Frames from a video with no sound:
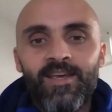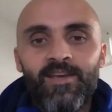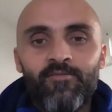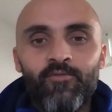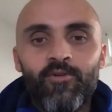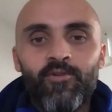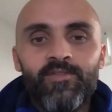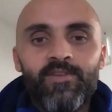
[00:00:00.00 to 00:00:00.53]

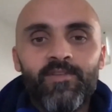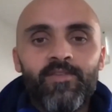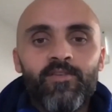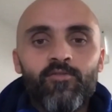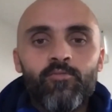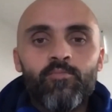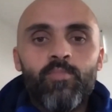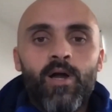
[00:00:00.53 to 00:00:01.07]
really
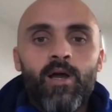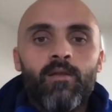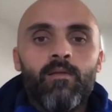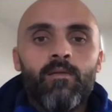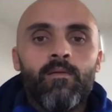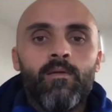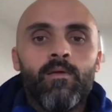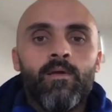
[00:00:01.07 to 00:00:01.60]
difficult. But
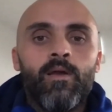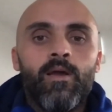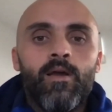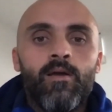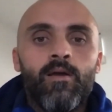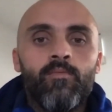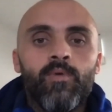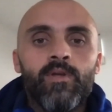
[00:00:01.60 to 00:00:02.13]

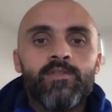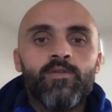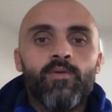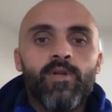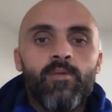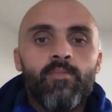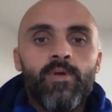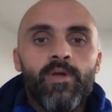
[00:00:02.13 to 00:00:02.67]
we're doing
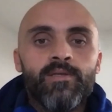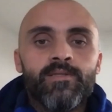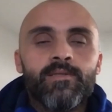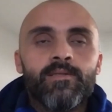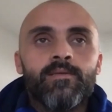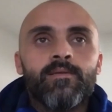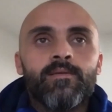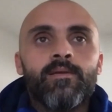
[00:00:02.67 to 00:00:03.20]
our
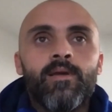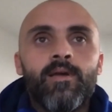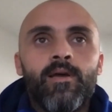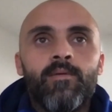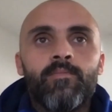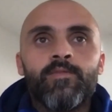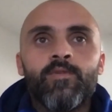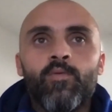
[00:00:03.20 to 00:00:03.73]
best
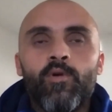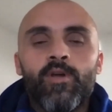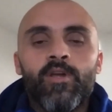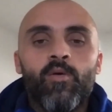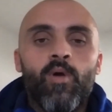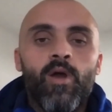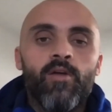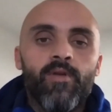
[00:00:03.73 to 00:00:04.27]
to work
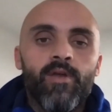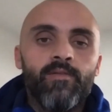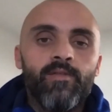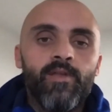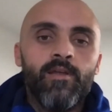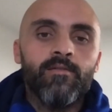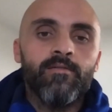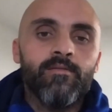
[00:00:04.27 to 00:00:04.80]
our way around
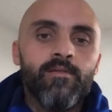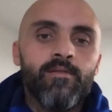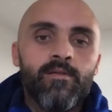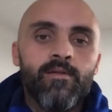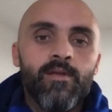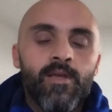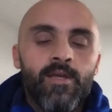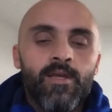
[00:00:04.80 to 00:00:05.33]
that, and
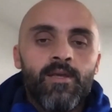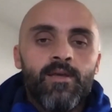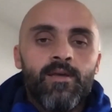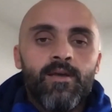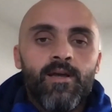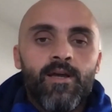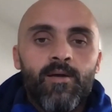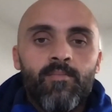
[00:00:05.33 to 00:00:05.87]

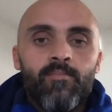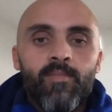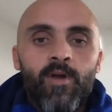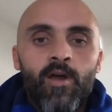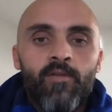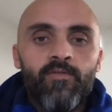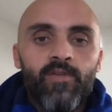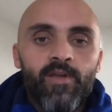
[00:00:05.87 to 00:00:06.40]

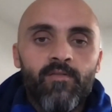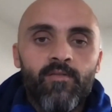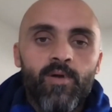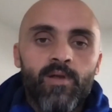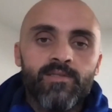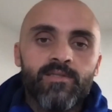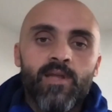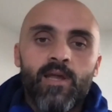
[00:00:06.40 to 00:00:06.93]
hopefully
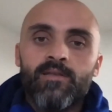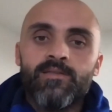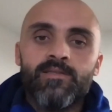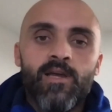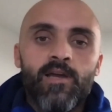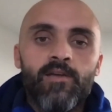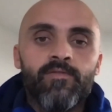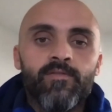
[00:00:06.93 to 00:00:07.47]
everyone's staying
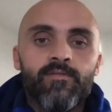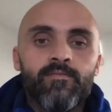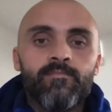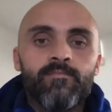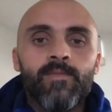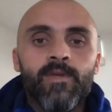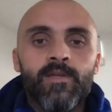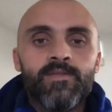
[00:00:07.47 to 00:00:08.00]
safe
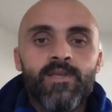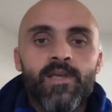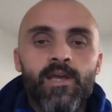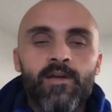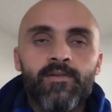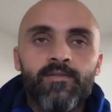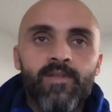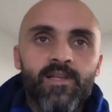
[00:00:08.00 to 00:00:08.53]
and
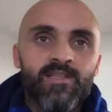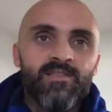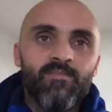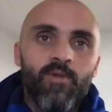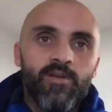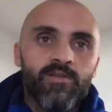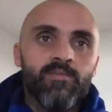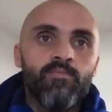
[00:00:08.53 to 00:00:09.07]
sound, and that's the
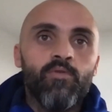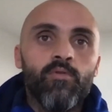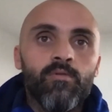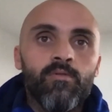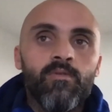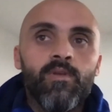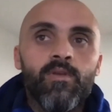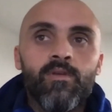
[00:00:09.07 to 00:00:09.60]
most important
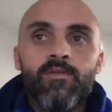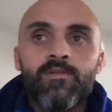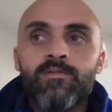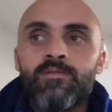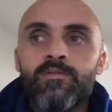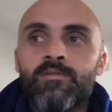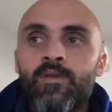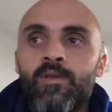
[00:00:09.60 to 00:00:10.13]
thing,
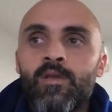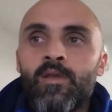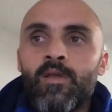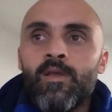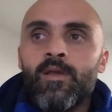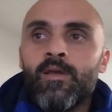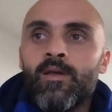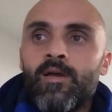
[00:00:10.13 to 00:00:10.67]
because
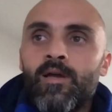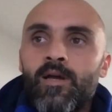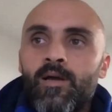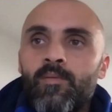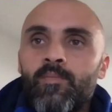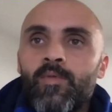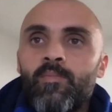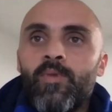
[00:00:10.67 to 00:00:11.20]

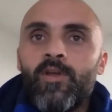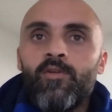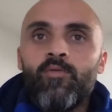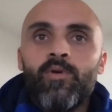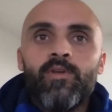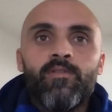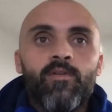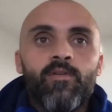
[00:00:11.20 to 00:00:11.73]
the better
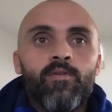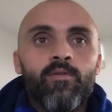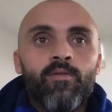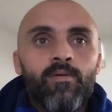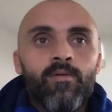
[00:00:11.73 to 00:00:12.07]
we do